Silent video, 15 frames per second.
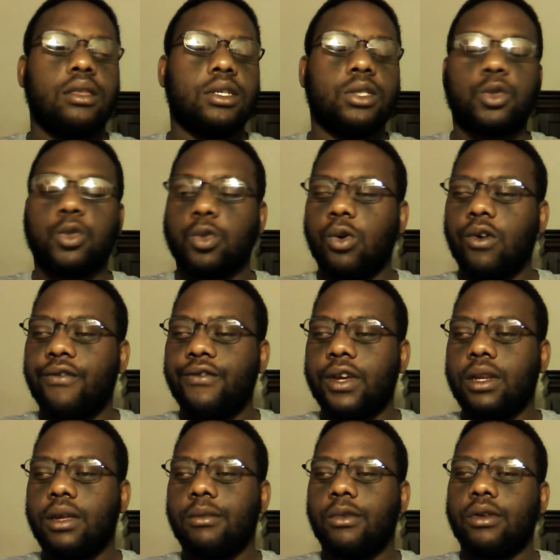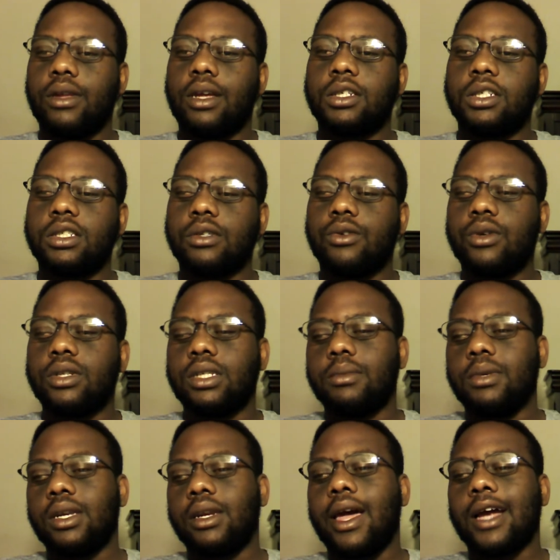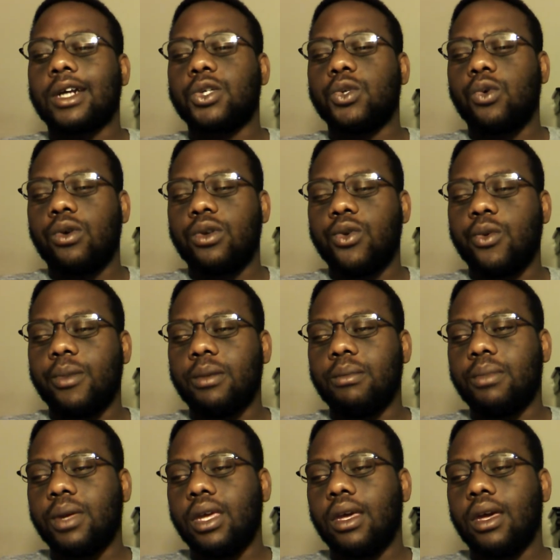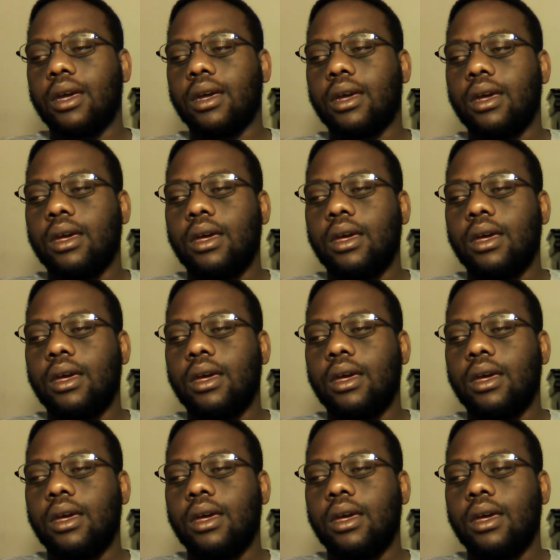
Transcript: this trophy anymore, that she's going to be an actual human being.